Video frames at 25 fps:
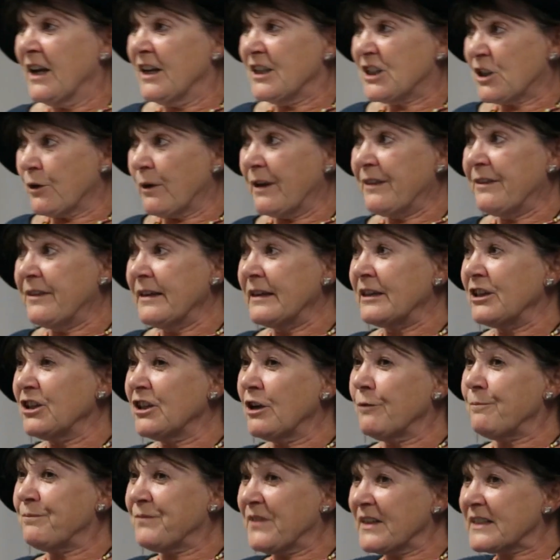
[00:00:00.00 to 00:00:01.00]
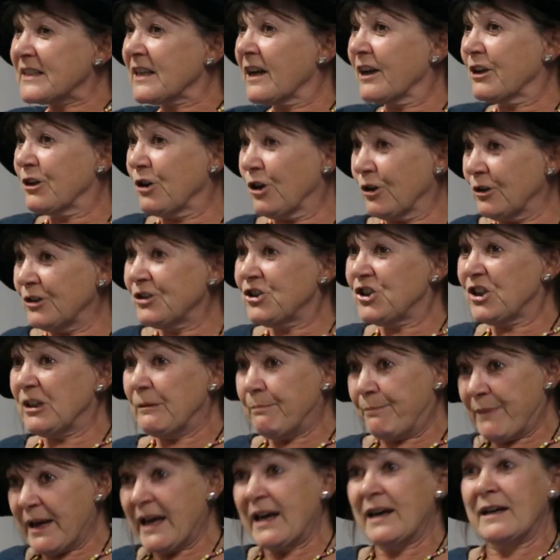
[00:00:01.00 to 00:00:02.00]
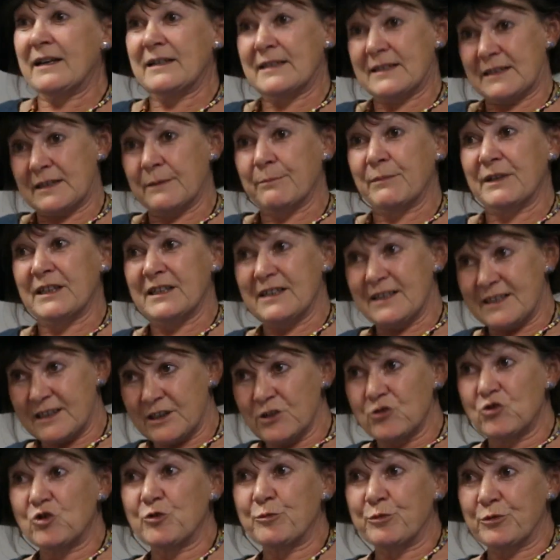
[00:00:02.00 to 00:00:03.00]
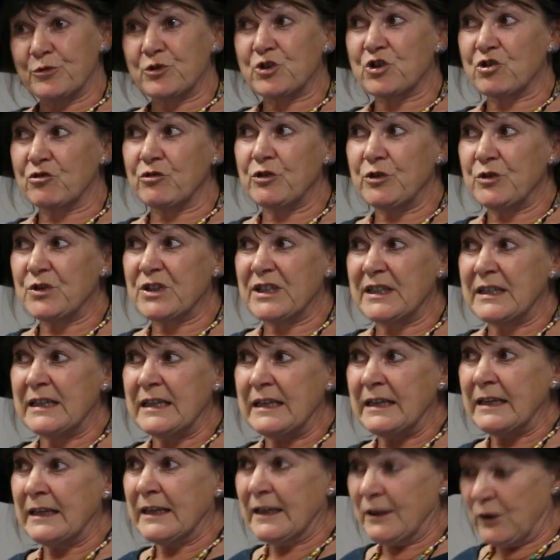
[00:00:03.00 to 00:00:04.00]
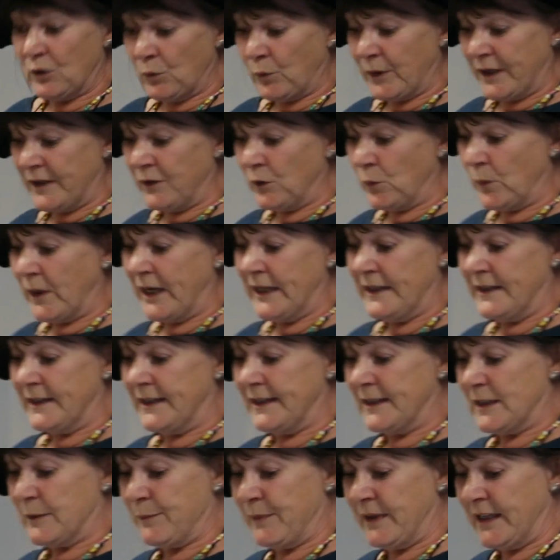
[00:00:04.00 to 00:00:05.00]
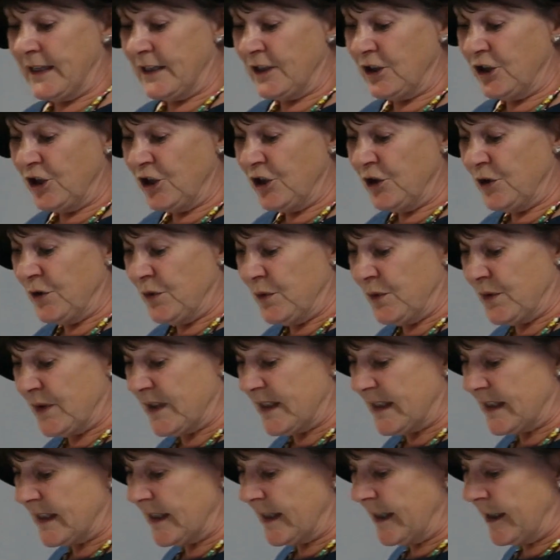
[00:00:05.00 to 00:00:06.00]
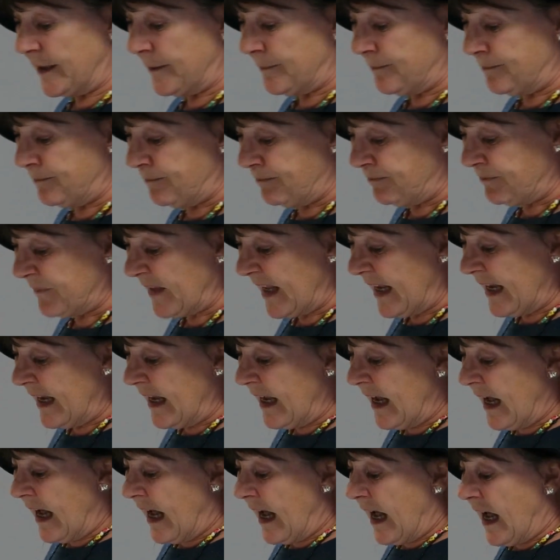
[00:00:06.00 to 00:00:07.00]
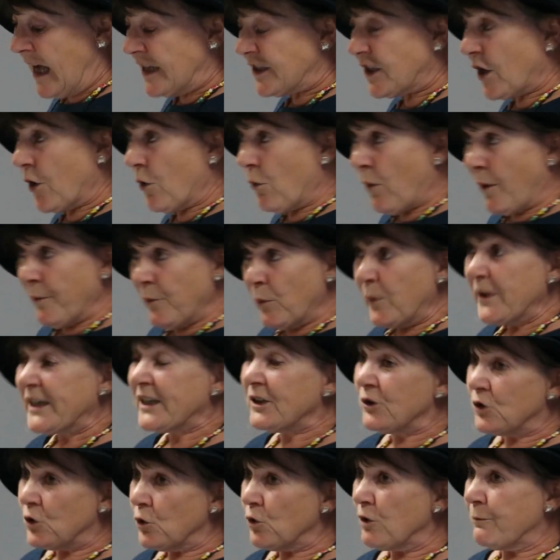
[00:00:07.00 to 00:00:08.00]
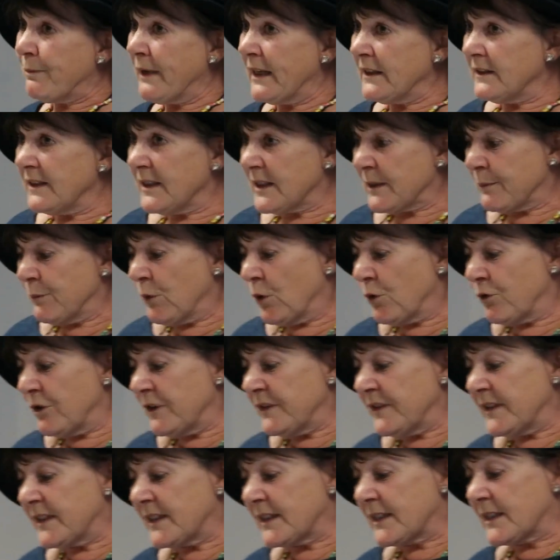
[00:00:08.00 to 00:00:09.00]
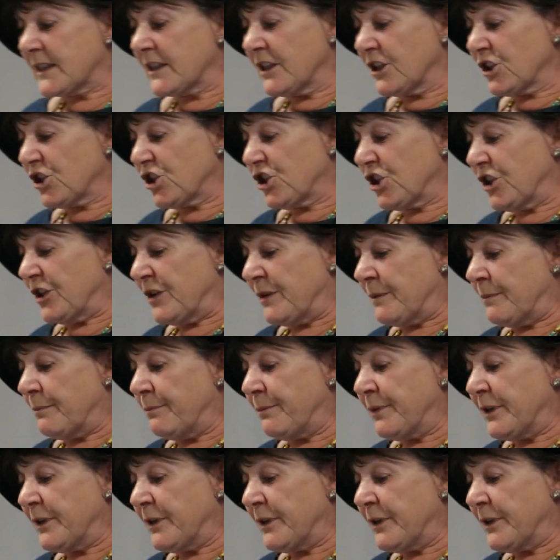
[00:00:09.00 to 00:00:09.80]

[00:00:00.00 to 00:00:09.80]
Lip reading: So I think, psychology bears some considerable scrutiny in the way that it's being used. So we can talk about this more in the discussion,